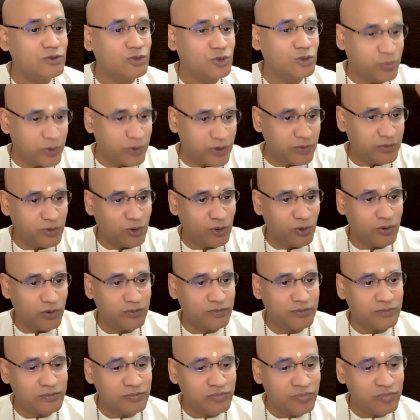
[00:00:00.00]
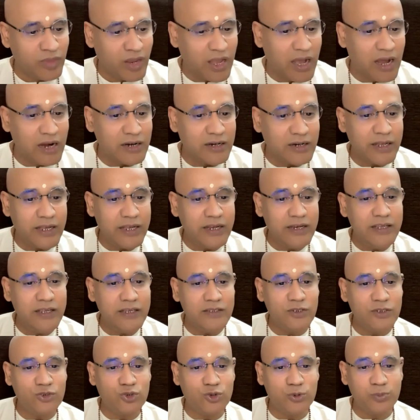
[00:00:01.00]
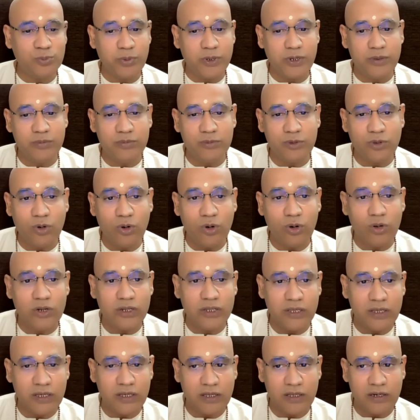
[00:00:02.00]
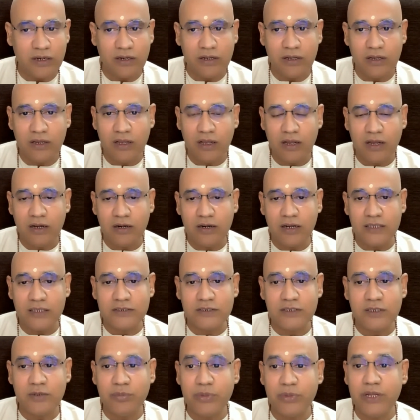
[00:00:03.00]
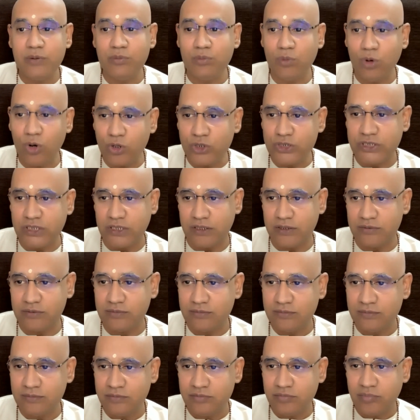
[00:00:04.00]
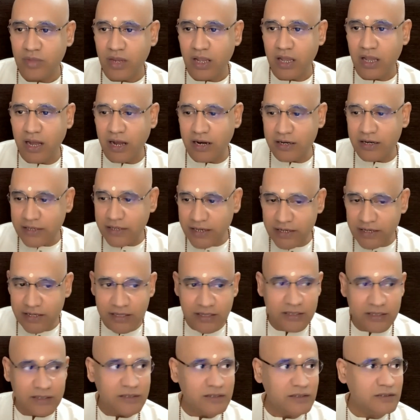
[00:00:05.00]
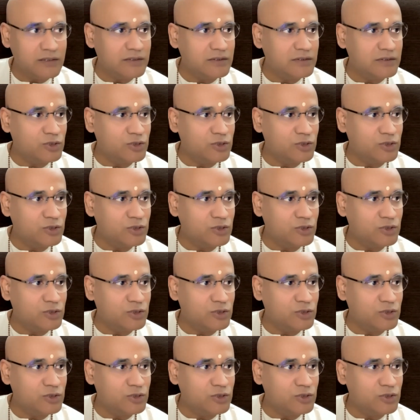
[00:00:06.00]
supreme goal. Attaining the supreme goal here doesn't mean moksha. Attaining